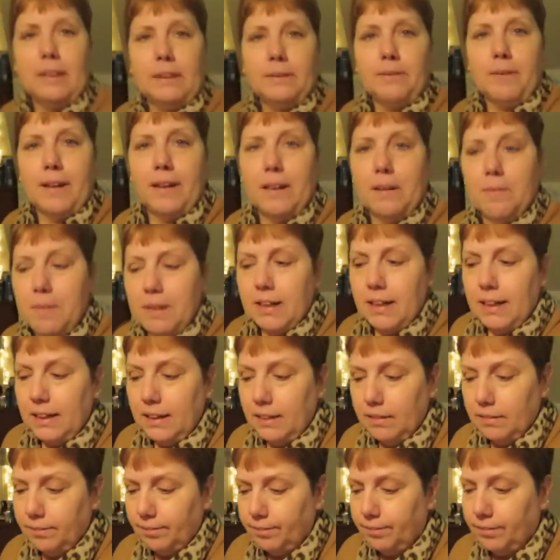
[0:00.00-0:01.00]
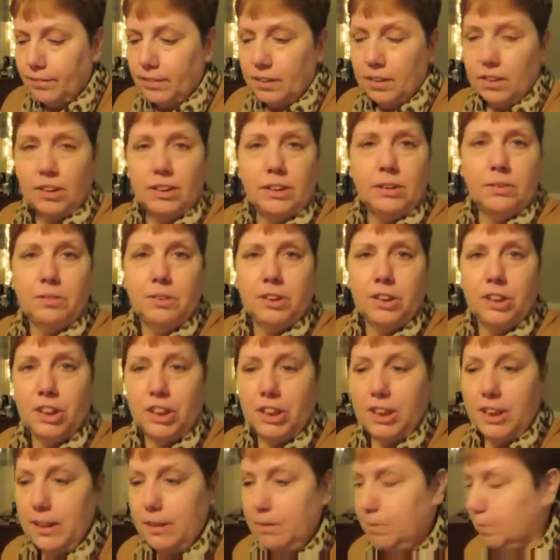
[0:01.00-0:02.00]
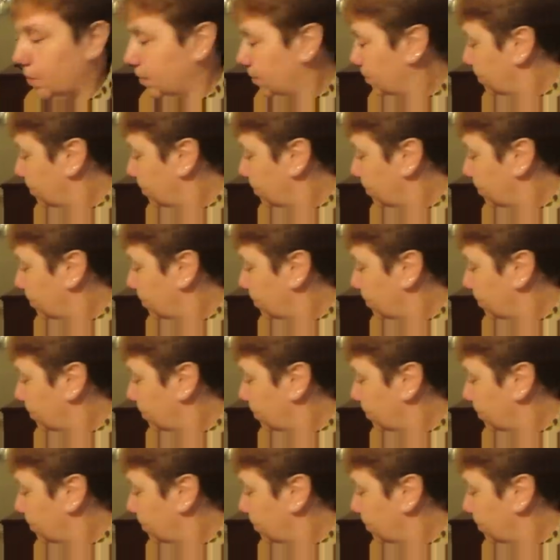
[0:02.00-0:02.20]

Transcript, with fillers: I spending money because it was cheap